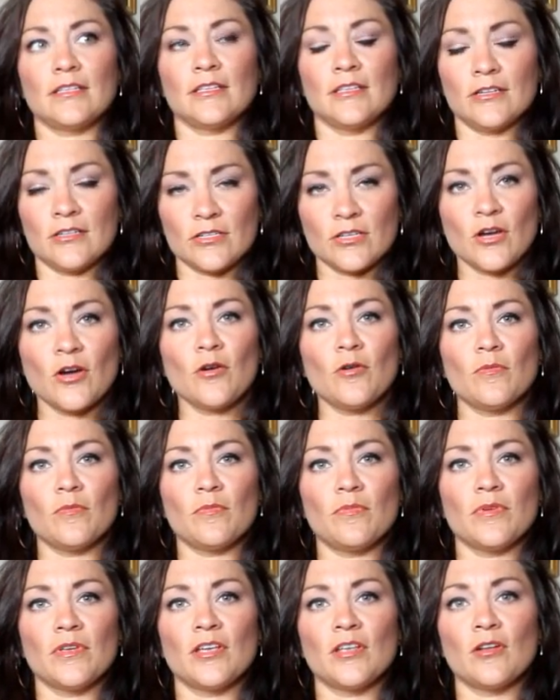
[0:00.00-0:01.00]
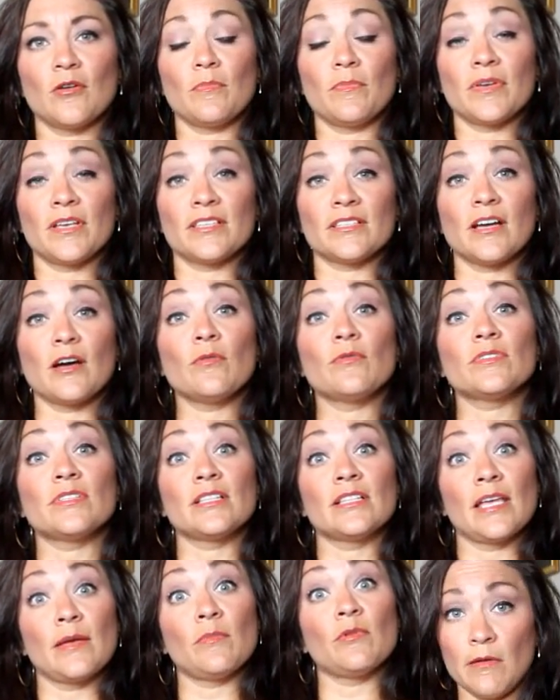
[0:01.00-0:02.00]
There's hope, because I was
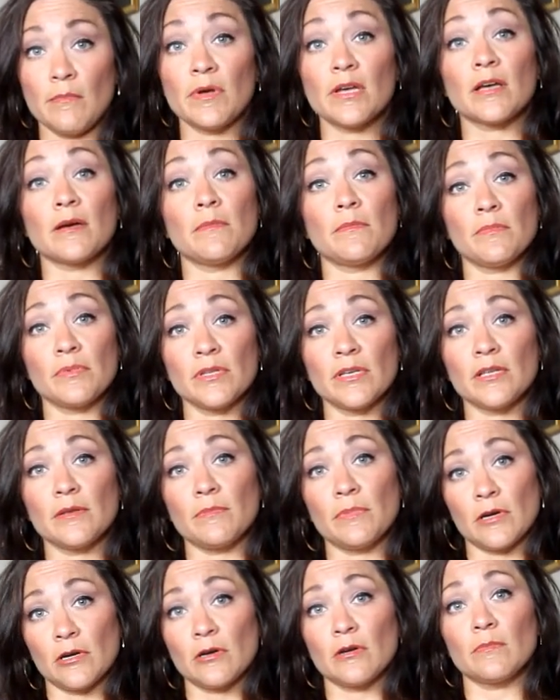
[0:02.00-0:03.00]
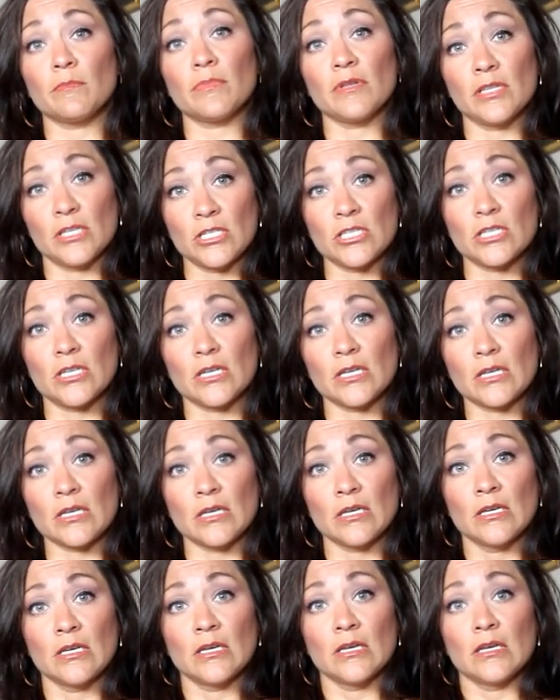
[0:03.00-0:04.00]
labeled a complete paraplegic,
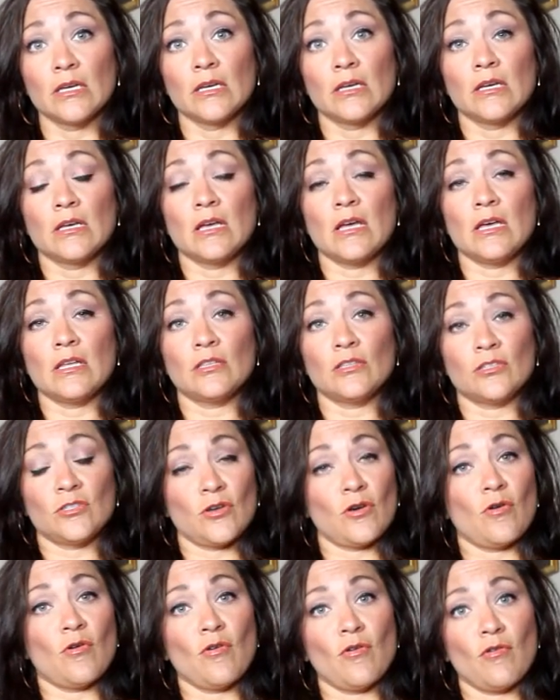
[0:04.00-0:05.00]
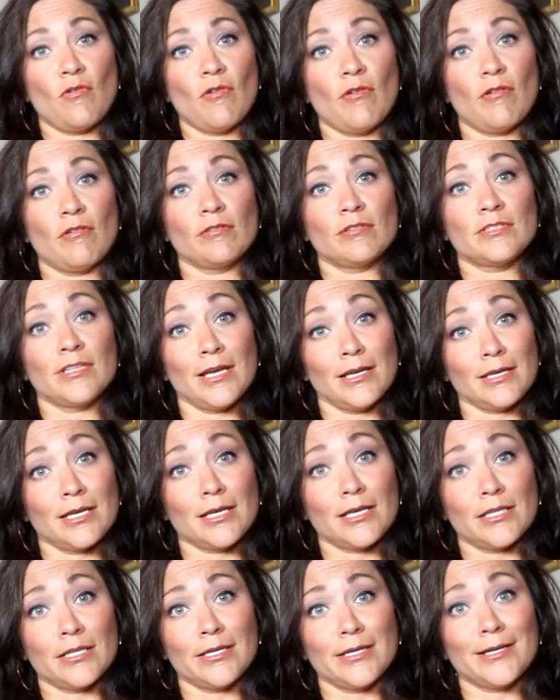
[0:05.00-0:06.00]
and so
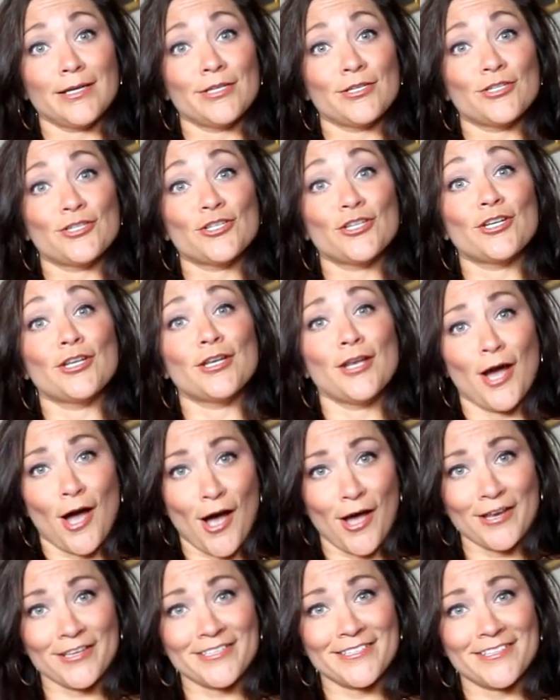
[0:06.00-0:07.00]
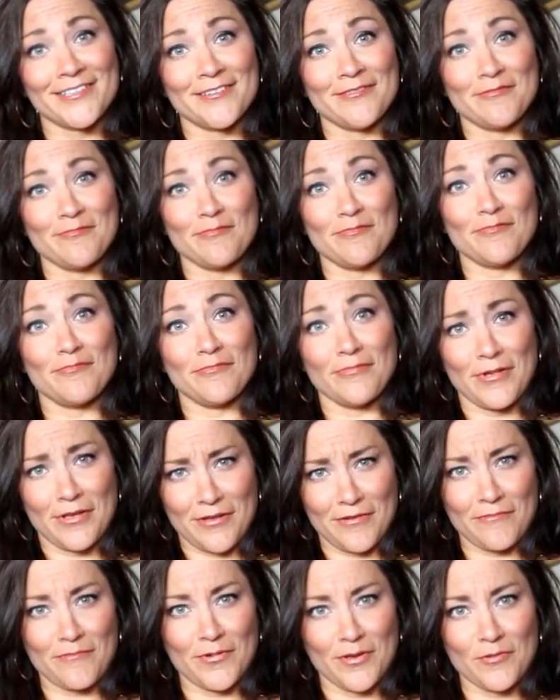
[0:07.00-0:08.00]
technically I should not
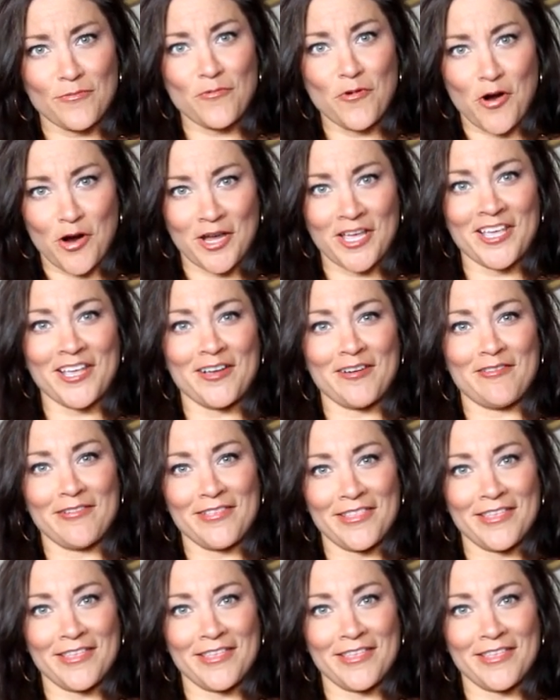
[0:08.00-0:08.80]
have been walking